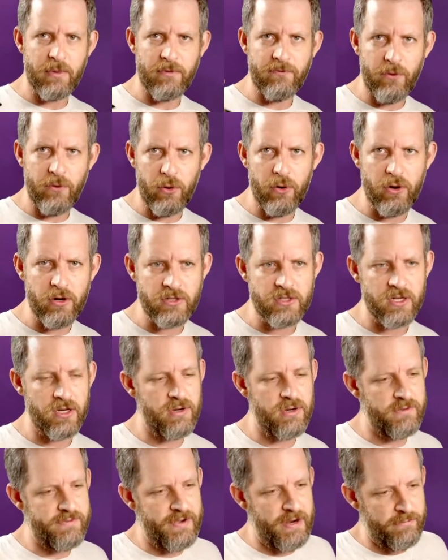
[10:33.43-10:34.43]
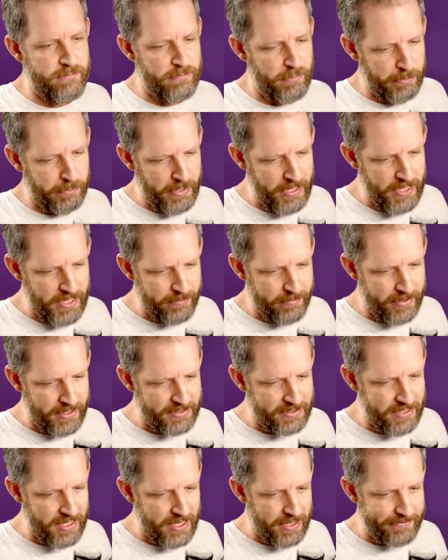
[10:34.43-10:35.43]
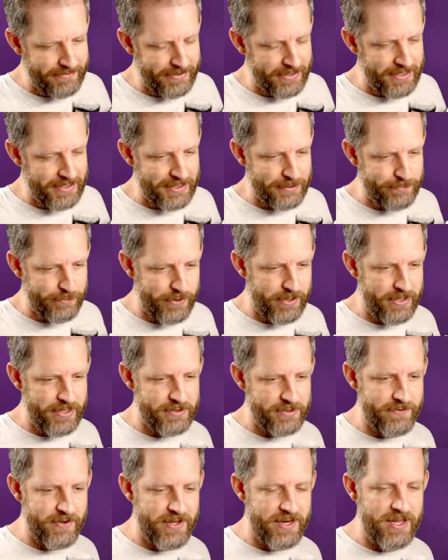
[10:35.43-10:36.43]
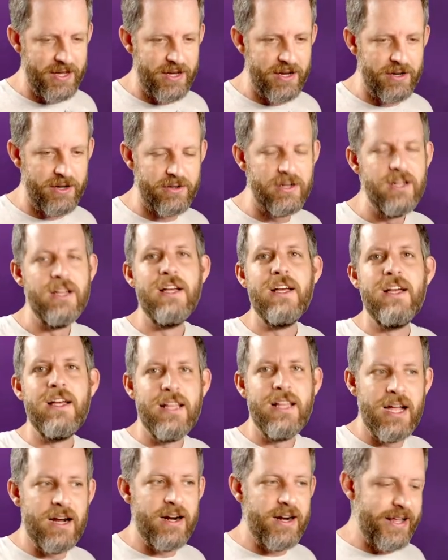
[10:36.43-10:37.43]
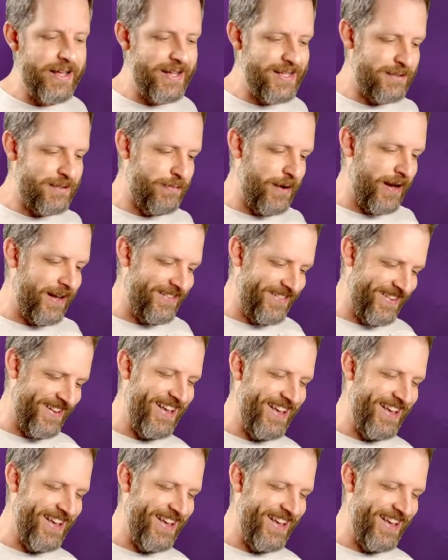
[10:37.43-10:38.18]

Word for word: it before. So if I'm repeating myself at this point in this video, there it is. But